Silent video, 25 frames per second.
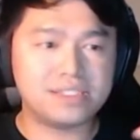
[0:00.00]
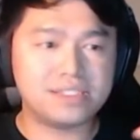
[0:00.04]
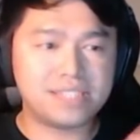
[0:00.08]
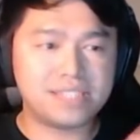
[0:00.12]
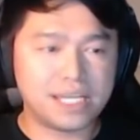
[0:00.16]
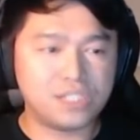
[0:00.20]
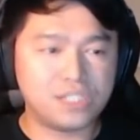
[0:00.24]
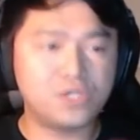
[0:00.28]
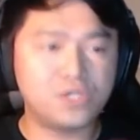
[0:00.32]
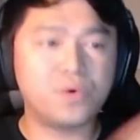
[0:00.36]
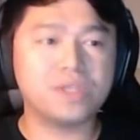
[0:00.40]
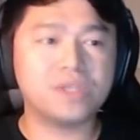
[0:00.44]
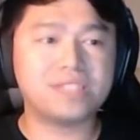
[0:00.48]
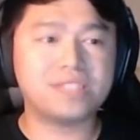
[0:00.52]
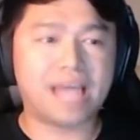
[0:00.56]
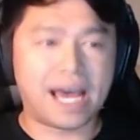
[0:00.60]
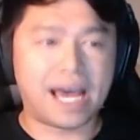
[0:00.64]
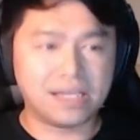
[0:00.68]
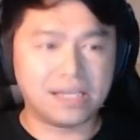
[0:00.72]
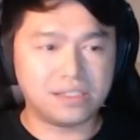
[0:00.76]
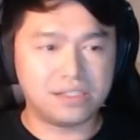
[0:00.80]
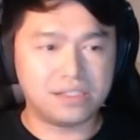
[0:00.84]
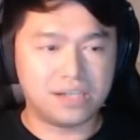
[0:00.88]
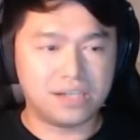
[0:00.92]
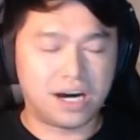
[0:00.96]
sent to us
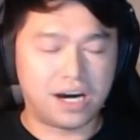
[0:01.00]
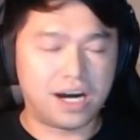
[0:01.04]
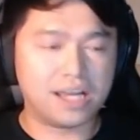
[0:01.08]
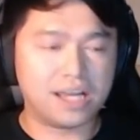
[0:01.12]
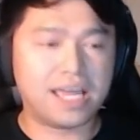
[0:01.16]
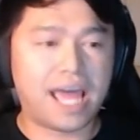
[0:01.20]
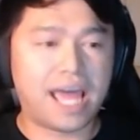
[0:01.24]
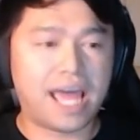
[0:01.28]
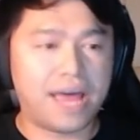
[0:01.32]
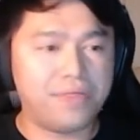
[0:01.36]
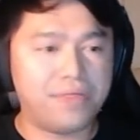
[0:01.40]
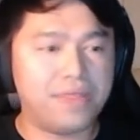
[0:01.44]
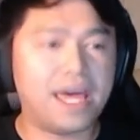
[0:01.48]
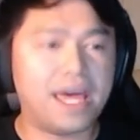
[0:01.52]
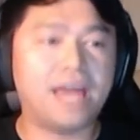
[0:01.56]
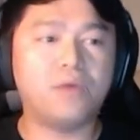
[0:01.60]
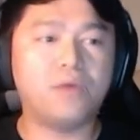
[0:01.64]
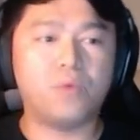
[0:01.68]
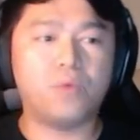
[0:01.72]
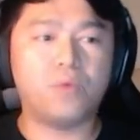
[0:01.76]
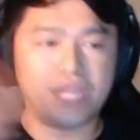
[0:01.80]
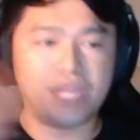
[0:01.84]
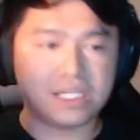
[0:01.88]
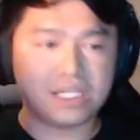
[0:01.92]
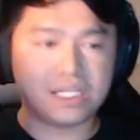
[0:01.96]
as a doc, and
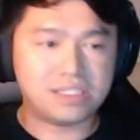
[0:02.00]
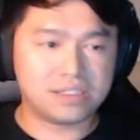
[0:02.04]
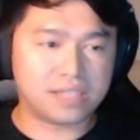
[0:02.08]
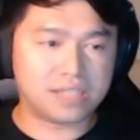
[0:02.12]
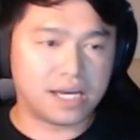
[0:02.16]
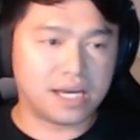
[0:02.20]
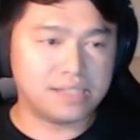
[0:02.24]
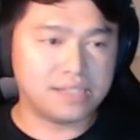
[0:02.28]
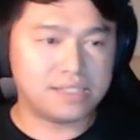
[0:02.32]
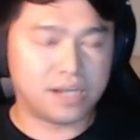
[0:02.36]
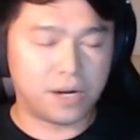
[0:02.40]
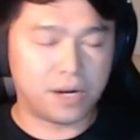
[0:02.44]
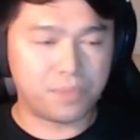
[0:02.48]
then when they discussed it